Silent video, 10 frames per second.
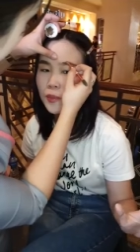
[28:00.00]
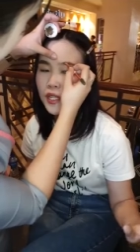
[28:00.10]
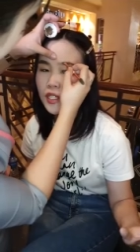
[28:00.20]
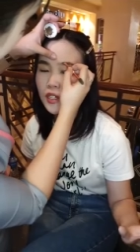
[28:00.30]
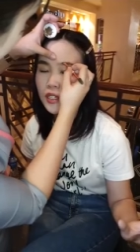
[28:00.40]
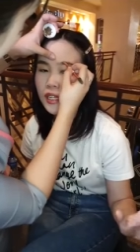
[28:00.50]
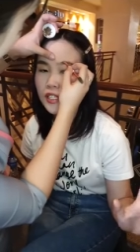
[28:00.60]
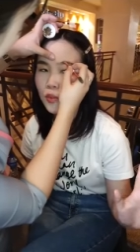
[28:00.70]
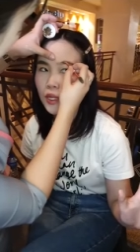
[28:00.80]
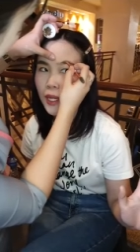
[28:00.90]
opinion
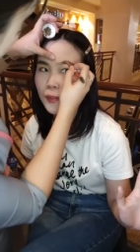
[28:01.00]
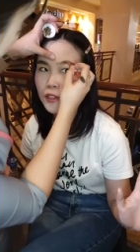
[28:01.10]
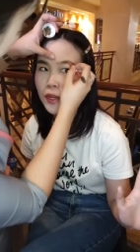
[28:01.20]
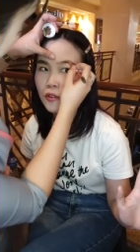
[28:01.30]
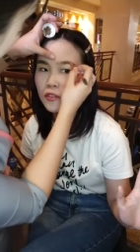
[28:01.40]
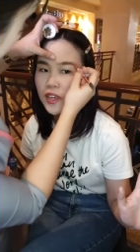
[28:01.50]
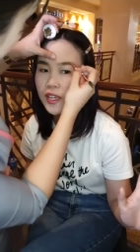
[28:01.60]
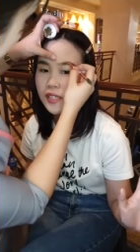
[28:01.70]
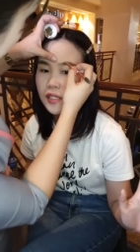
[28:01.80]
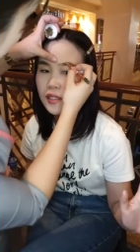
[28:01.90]
as to what happened to my own
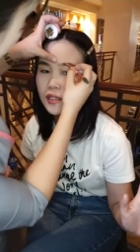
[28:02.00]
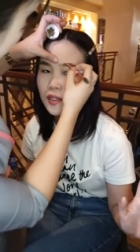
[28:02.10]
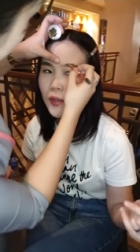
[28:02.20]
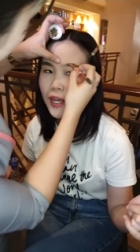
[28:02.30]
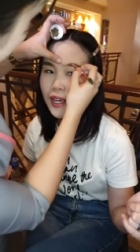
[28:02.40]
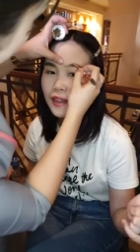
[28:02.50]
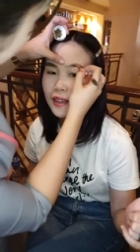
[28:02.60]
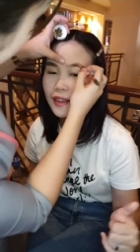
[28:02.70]
face, okay?